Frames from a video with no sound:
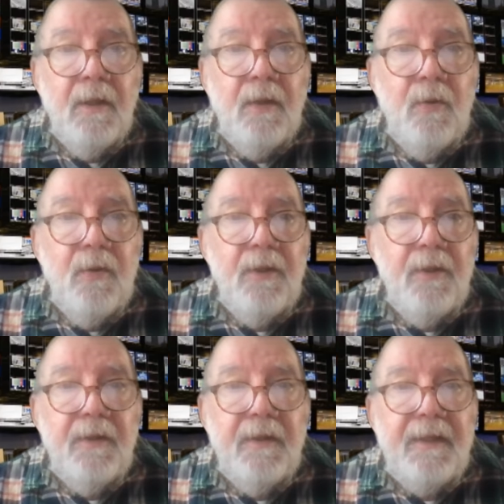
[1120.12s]
According
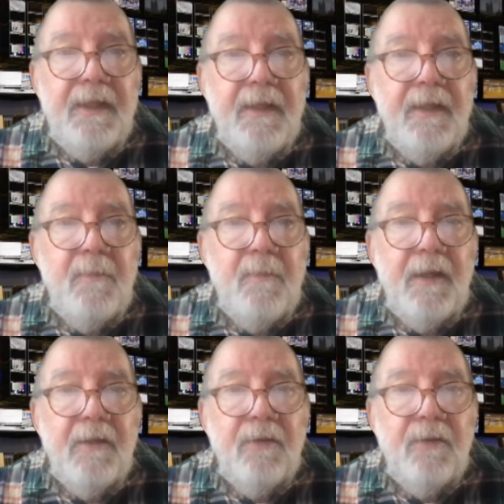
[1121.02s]
to the Daily
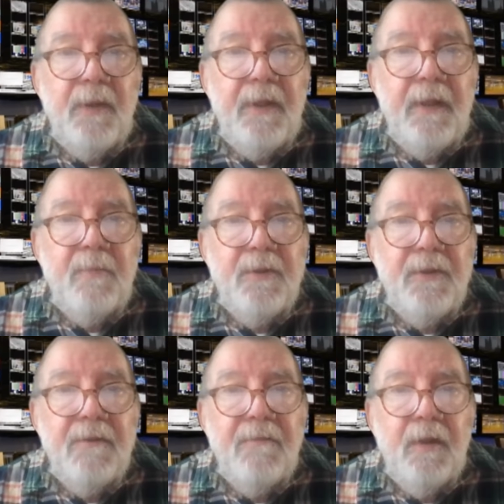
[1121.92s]
Mail,
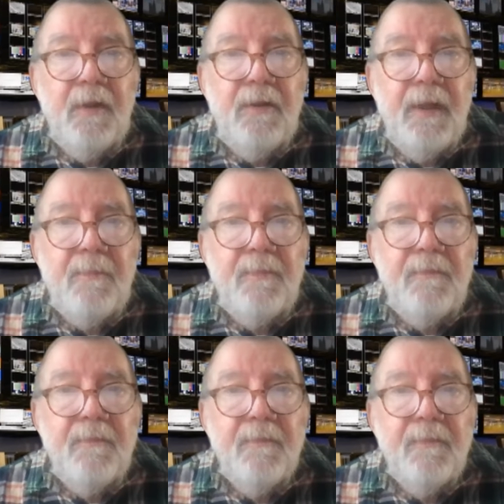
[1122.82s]
29% of all top
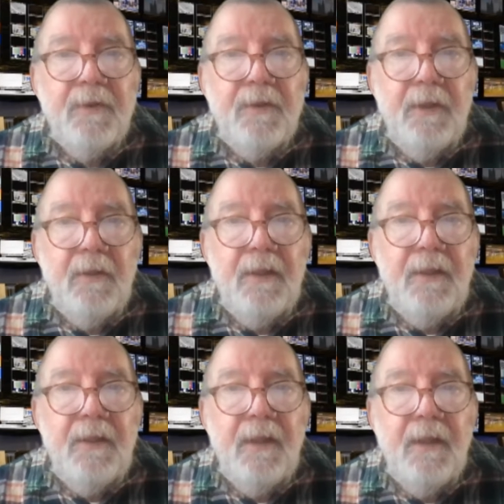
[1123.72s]

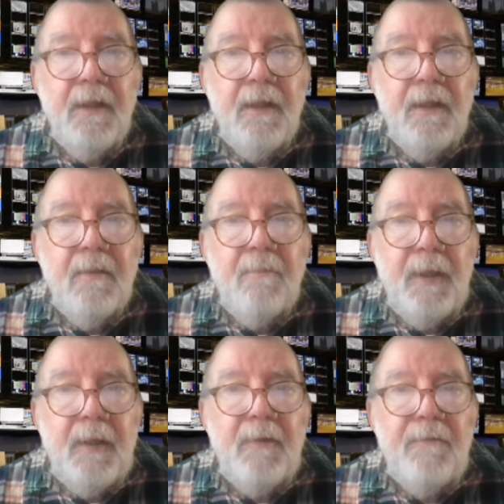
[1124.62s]
selling
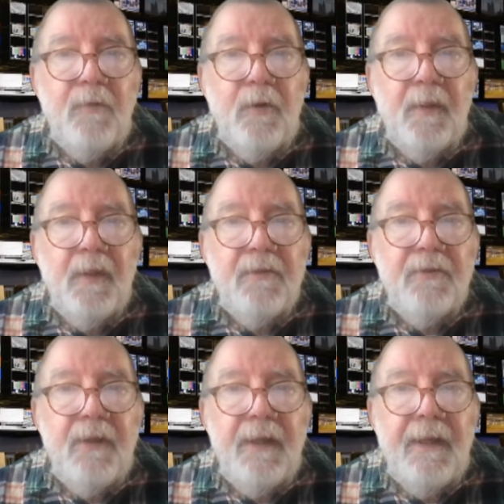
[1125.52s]
baby
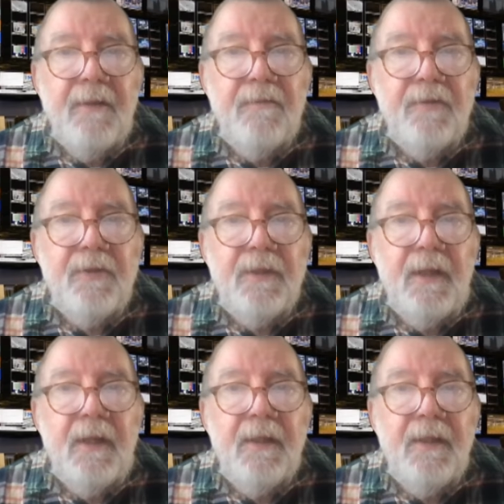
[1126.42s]
formulas are out of
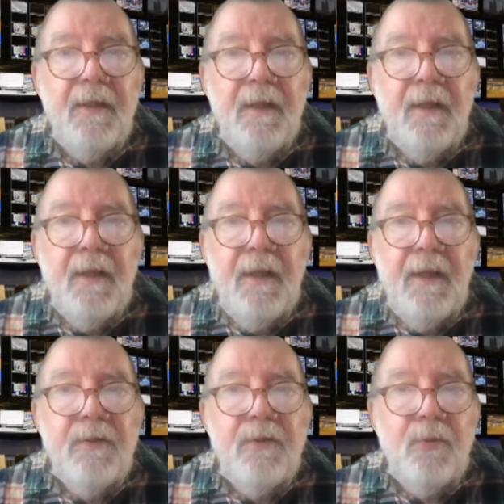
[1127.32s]
stock
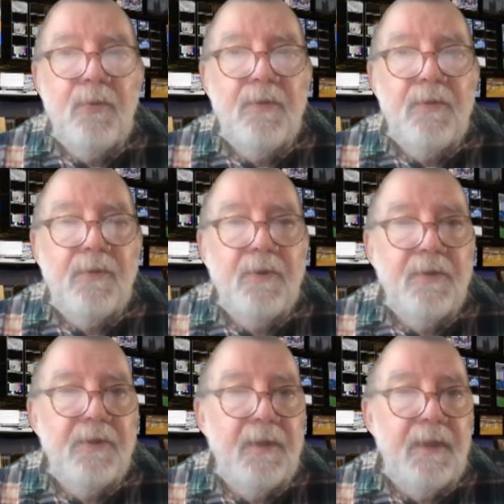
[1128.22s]
at stores
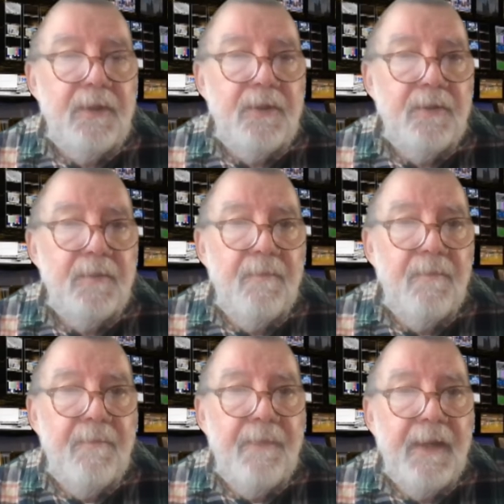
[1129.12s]
across the nation.
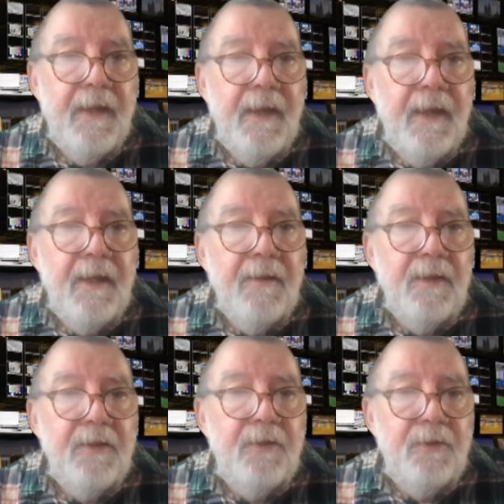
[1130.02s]
And
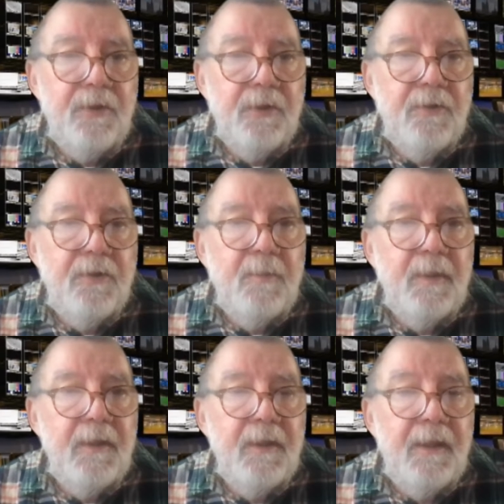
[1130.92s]
this is just the
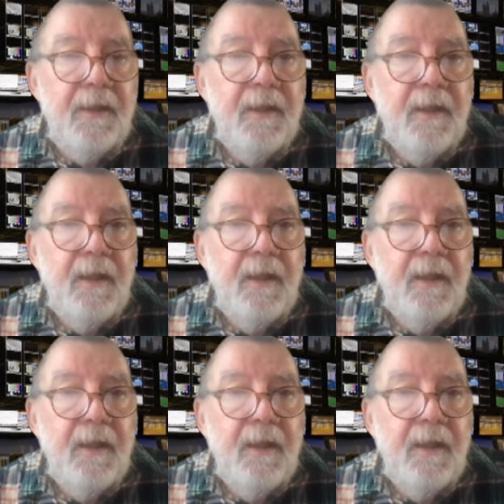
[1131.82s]
beginning.